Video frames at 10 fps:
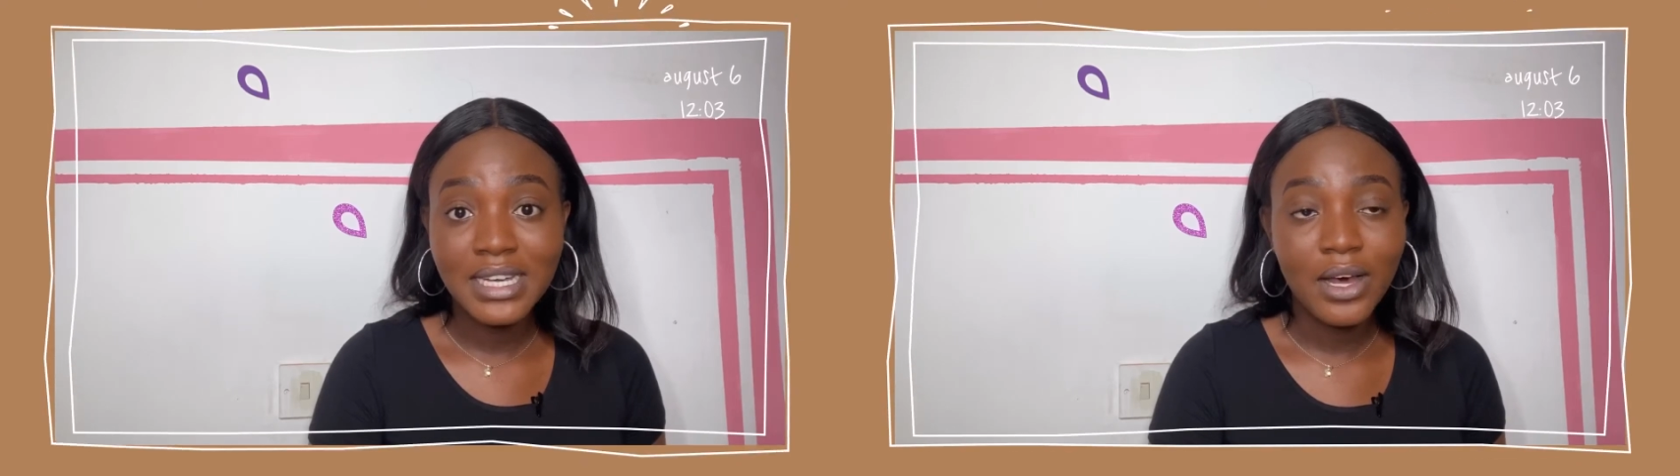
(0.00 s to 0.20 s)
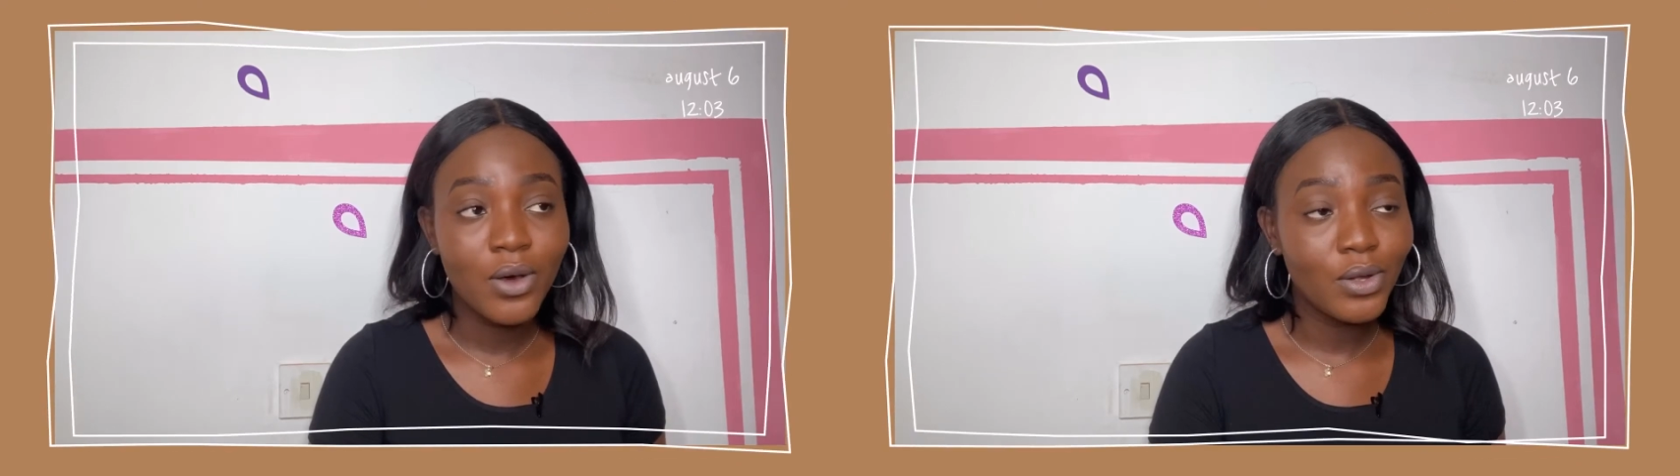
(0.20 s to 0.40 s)

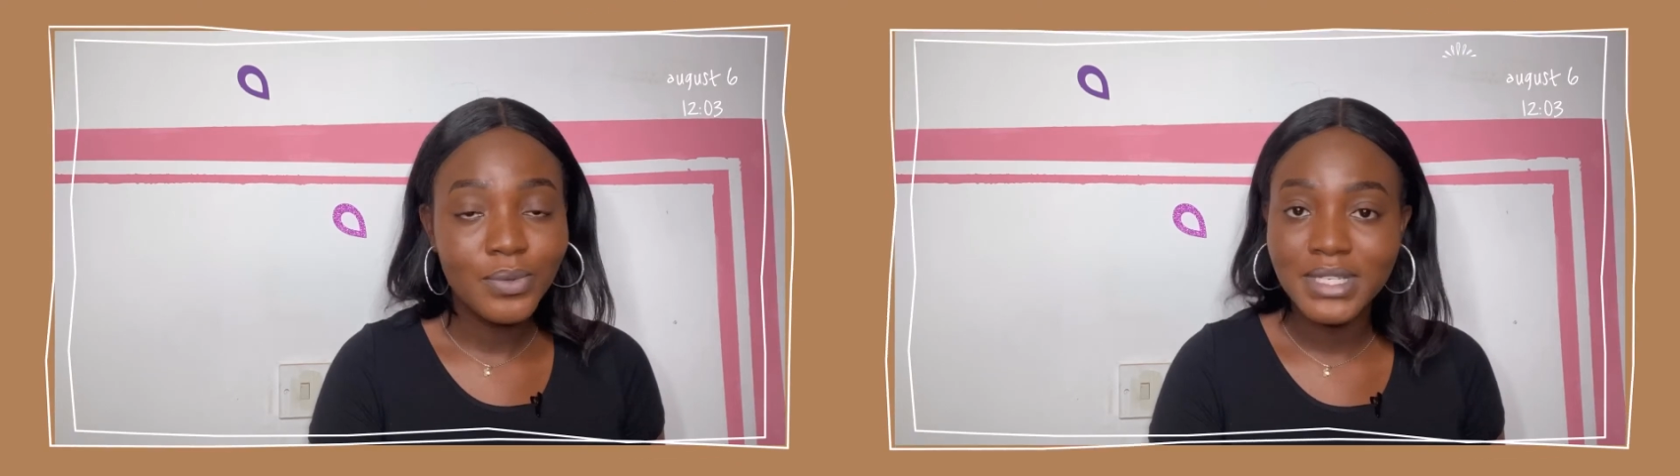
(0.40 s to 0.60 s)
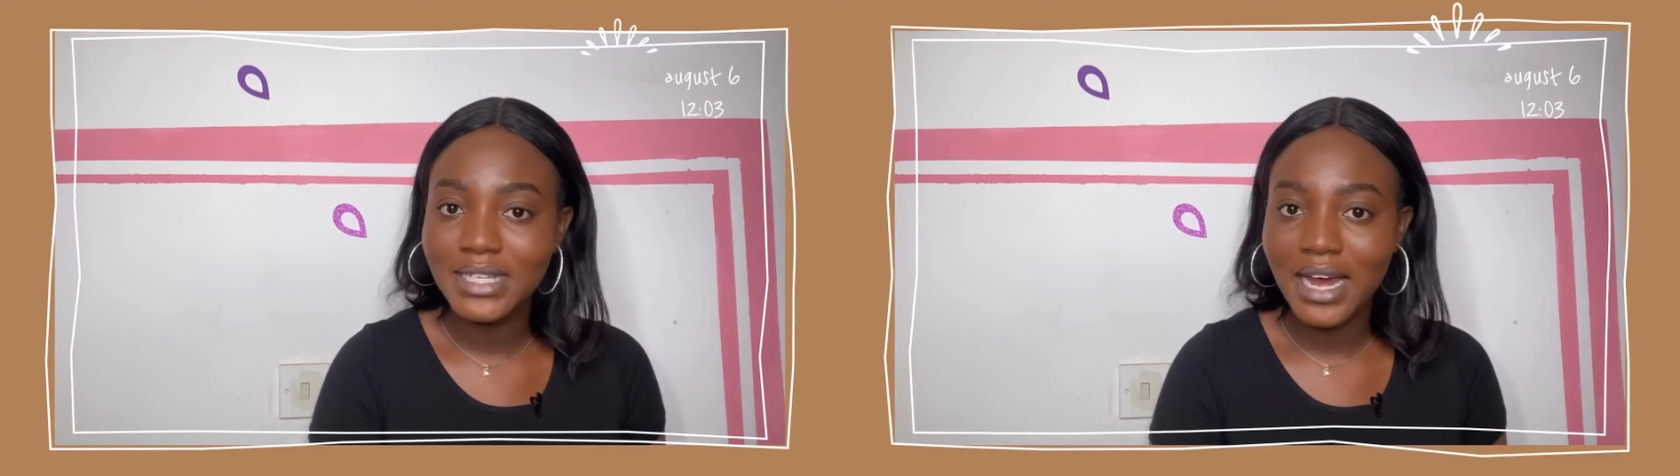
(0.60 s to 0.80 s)
are
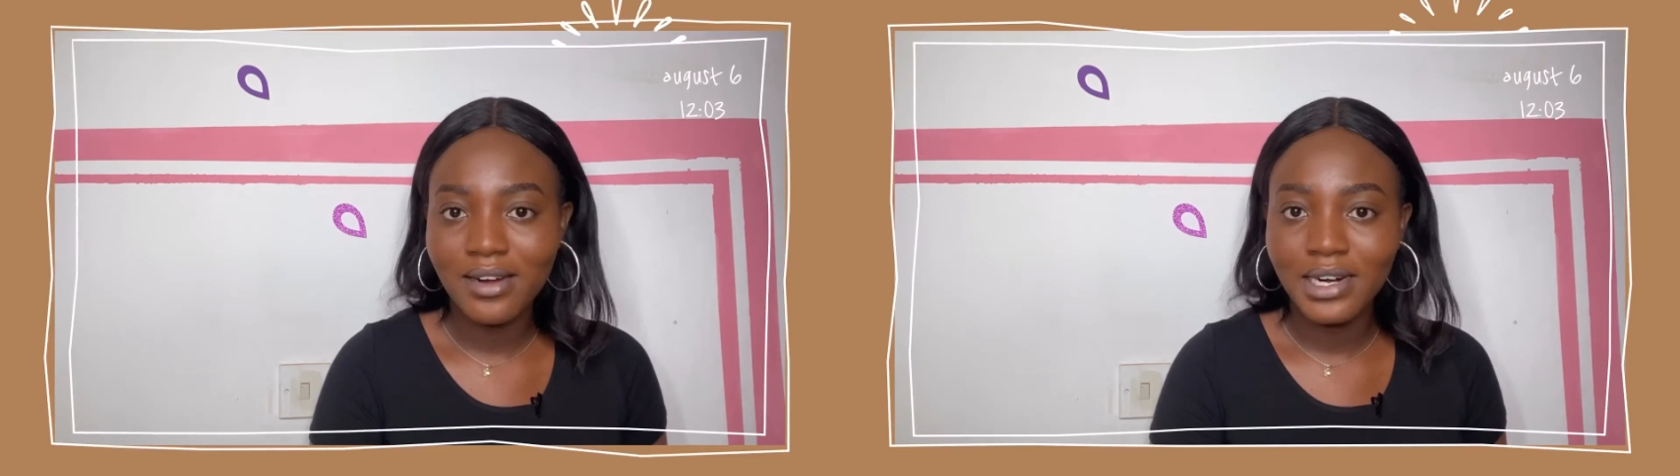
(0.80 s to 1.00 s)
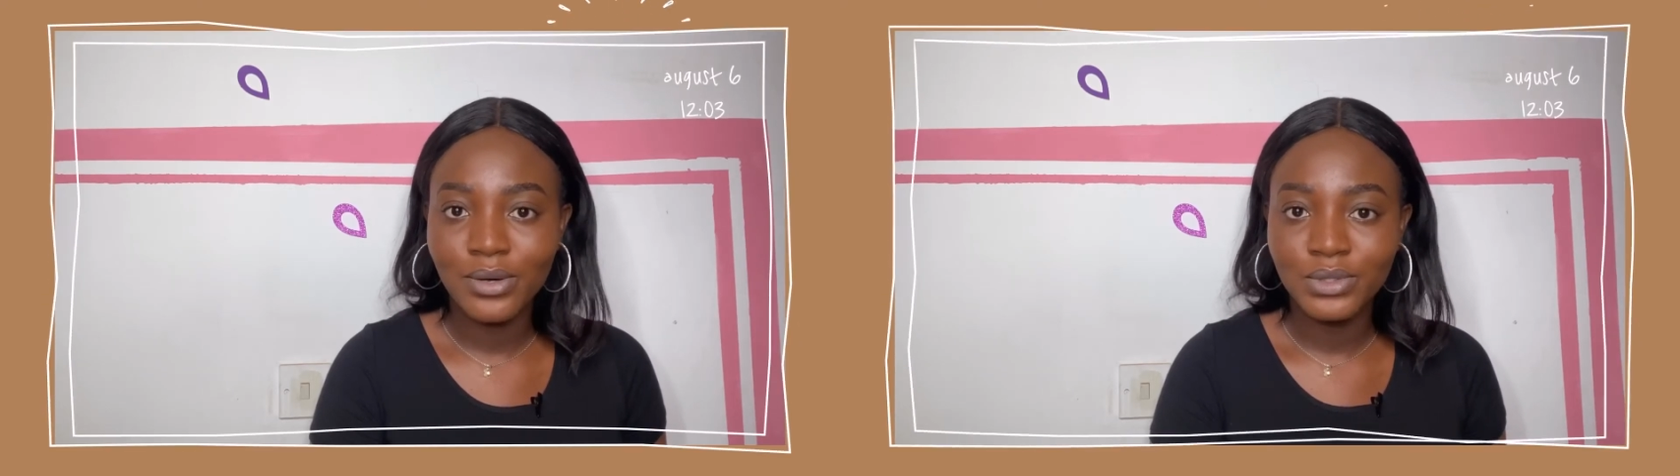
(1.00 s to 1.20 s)
always
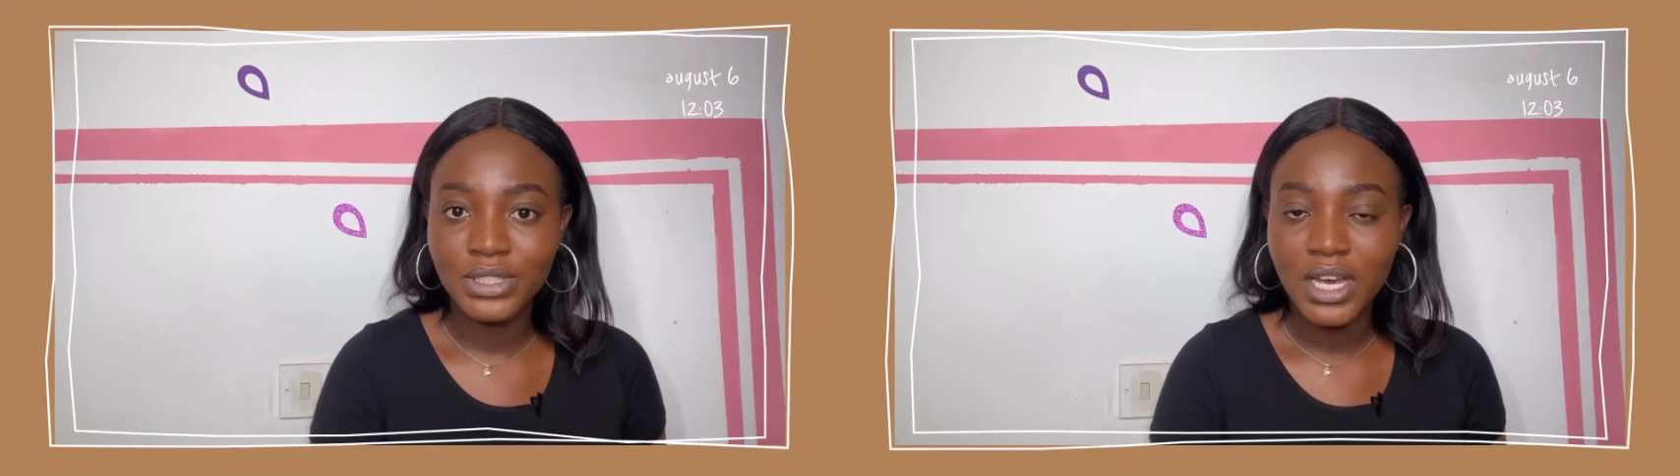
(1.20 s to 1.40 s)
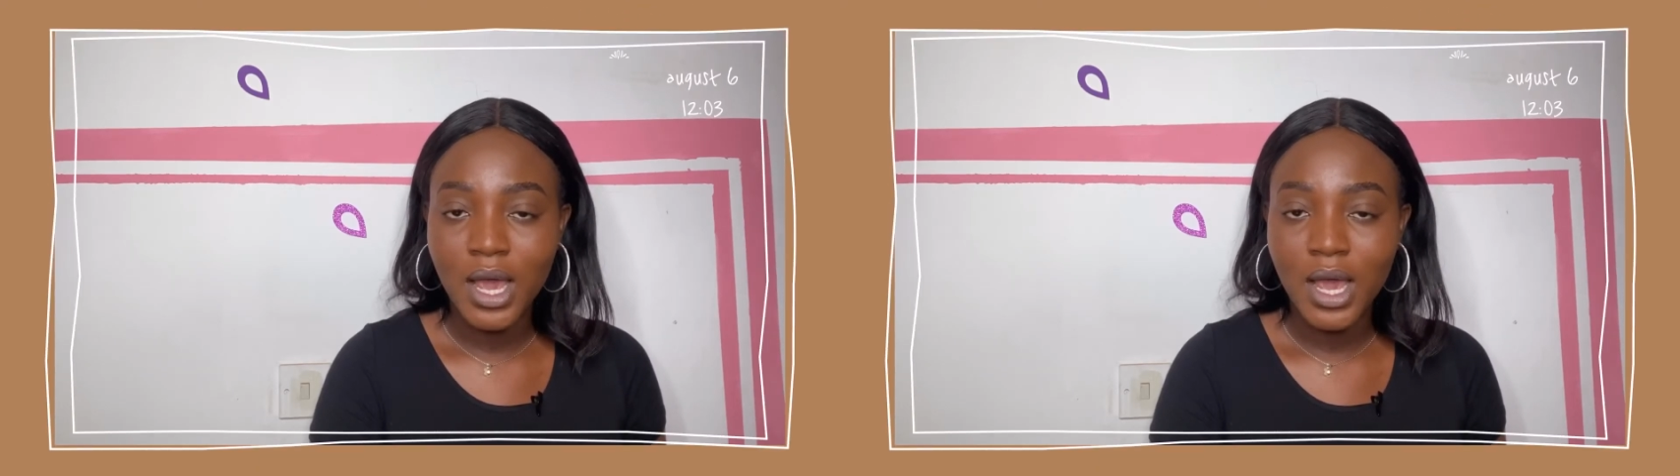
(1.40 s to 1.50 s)
around.